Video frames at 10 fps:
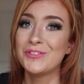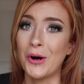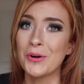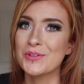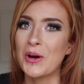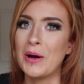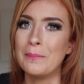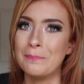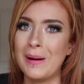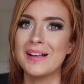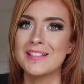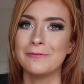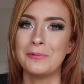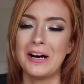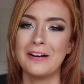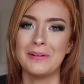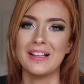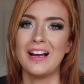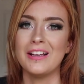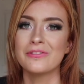Dogs are a massive part of
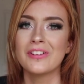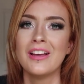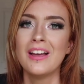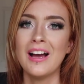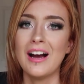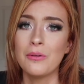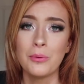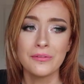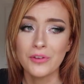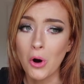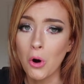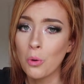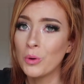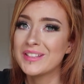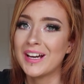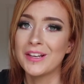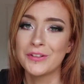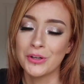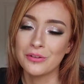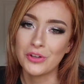my life. We've always had
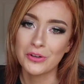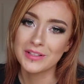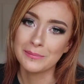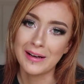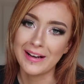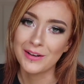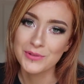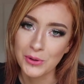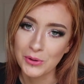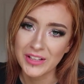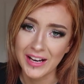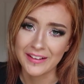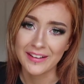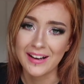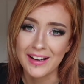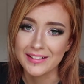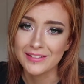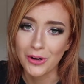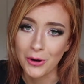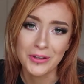a ton of dogs in my household, and
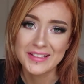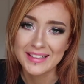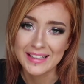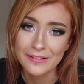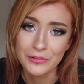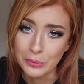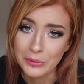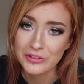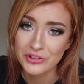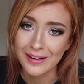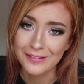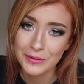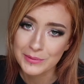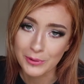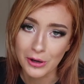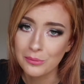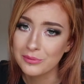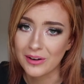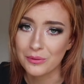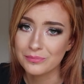I honestly, if you were a child that was brought up
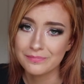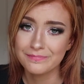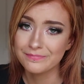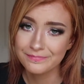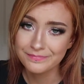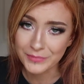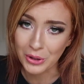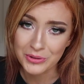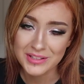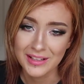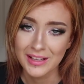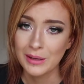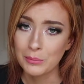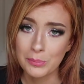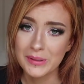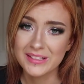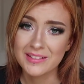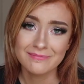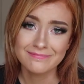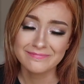without dogs,
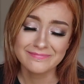puppies,